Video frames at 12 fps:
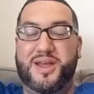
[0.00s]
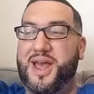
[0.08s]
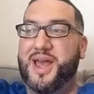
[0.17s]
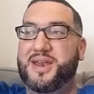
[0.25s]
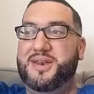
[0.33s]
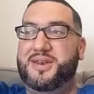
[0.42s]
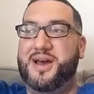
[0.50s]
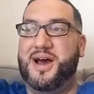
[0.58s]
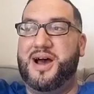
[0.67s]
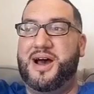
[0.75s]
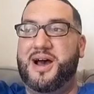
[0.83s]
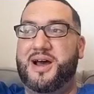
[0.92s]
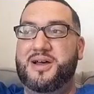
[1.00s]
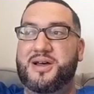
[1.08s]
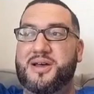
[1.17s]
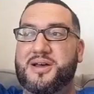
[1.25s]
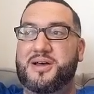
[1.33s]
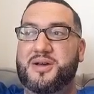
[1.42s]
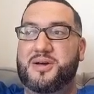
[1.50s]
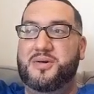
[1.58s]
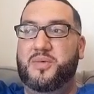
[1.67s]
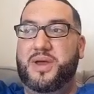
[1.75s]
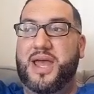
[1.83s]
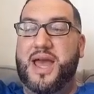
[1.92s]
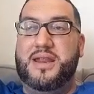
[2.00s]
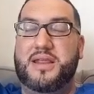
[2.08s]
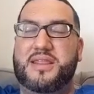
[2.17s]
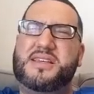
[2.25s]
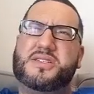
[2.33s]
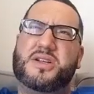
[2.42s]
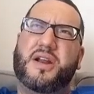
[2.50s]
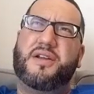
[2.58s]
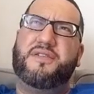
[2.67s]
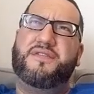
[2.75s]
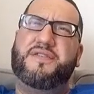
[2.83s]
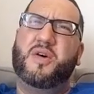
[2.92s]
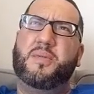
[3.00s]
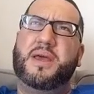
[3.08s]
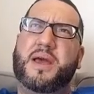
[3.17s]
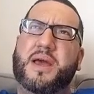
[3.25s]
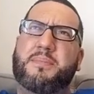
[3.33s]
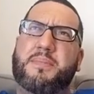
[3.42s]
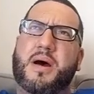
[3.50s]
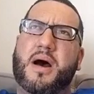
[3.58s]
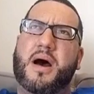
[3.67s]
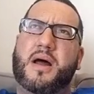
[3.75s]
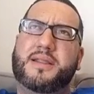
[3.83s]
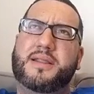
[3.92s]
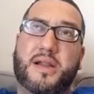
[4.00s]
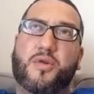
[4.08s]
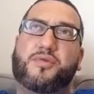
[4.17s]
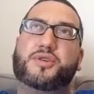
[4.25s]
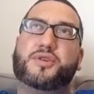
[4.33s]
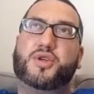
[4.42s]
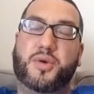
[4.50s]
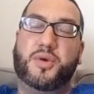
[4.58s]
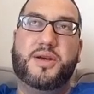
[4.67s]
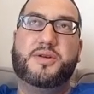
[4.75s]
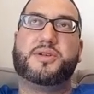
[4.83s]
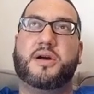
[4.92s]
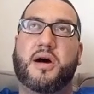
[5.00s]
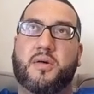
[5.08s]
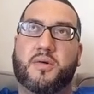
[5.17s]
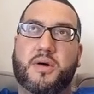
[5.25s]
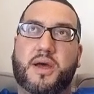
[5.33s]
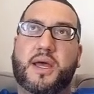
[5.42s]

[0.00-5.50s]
And they started filming a little over 2 years ago.